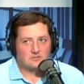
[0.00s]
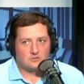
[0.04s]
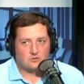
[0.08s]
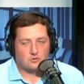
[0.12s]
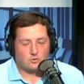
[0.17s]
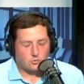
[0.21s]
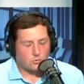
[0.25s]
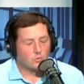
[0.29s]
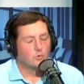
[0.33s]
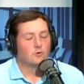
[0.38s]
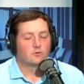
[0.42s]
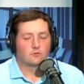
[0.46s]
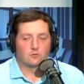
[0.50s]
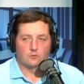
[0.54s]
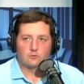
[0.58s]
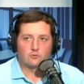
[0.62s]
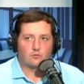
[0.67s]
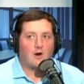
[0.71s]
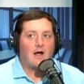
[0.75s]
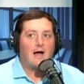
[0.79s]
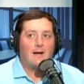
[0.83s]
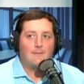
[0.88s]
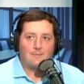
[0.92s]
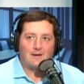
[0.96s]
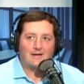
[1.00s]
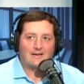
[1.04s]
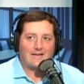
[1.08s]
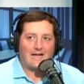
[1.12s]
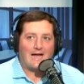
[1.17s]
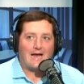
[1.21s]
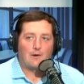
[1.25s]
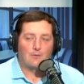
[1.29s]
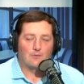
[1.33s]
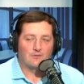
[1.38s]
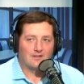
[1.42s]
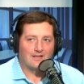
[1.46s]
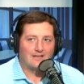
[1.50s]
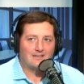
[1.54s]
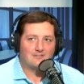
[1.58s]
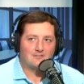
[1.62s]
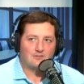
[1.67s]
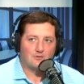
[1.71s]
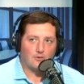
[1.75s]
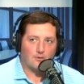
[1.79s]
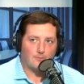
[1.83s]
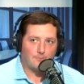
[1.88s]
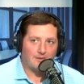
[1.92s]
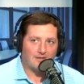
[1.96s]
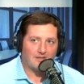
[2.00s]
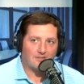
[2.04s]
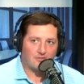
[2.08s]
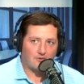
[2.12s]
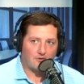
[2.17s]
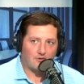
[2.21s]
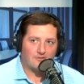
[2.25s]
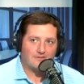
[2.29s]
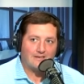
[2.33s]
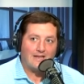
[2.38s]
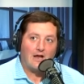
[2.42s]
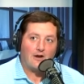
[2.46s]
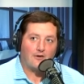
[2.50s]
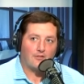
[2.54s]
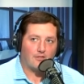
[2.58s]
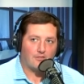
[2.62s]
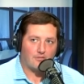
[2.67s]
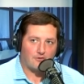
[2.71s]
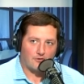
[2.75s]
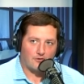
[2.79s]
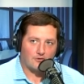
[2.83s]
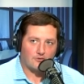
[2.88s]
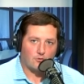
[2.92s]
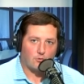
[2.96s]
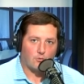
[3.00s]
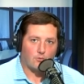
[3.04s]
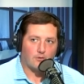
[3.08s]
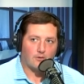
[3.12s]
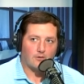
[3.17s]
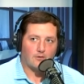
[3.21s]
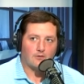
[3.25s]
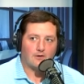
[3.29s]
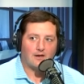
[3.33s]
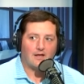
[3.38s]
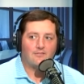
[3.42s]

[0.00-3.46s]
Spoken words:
crucial drop by Kyron Lacy on a big third down in the third quarter,